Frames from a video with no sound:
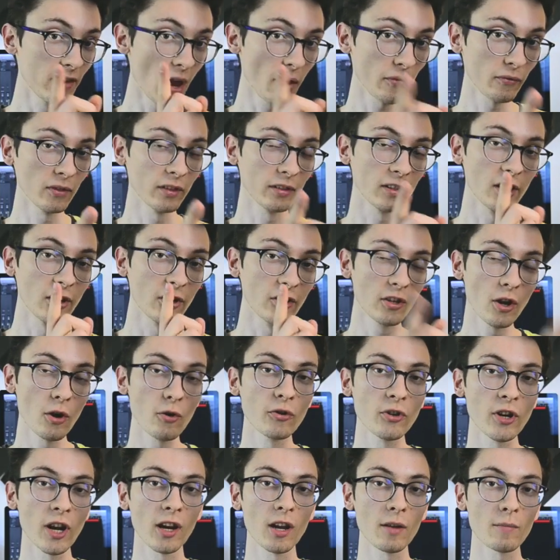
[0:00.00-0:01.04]
Definitely go
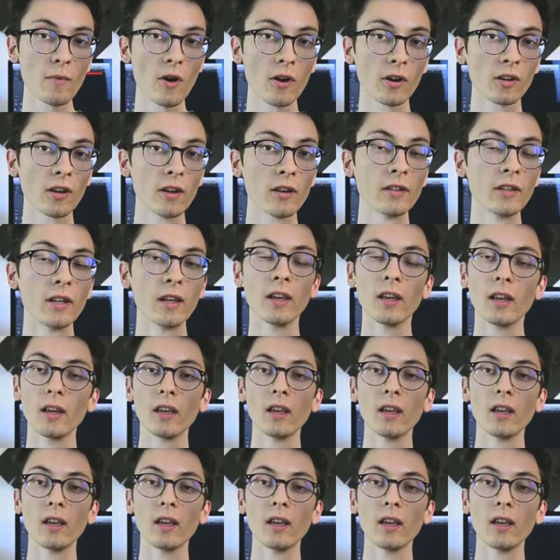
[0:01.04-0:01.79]
check out Markline.